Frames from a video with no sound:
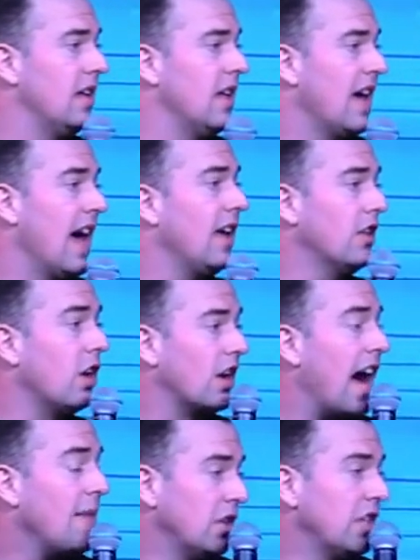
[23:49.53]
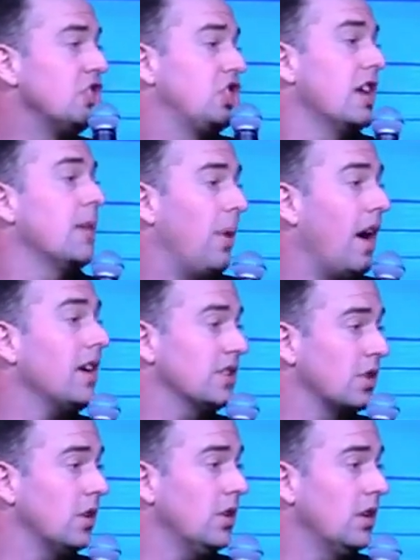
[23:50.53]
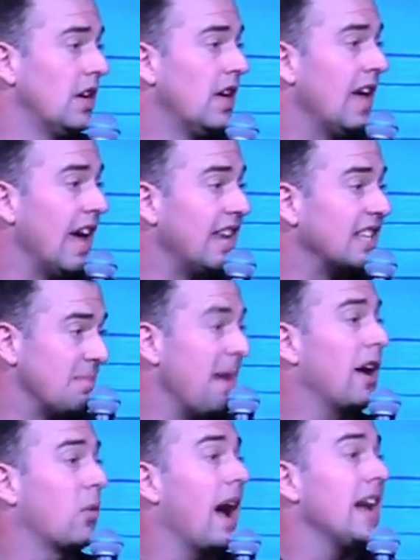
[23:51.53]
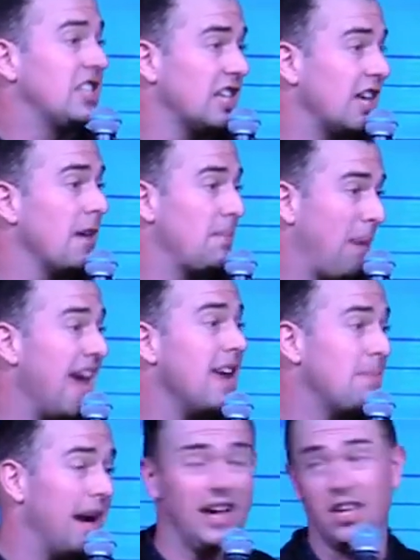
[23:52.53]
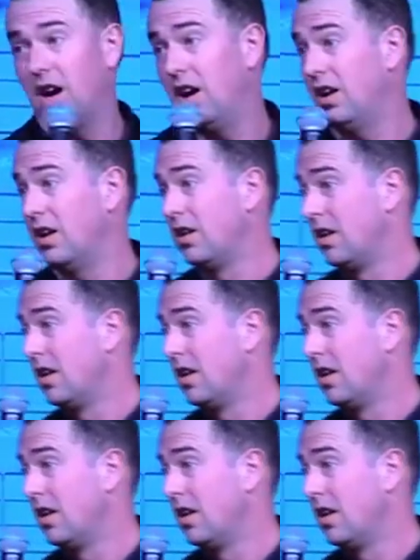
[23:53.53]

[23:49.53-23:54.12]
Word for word: Hey, look, I'm a legit apostle, and it's my right to get paid by y'all.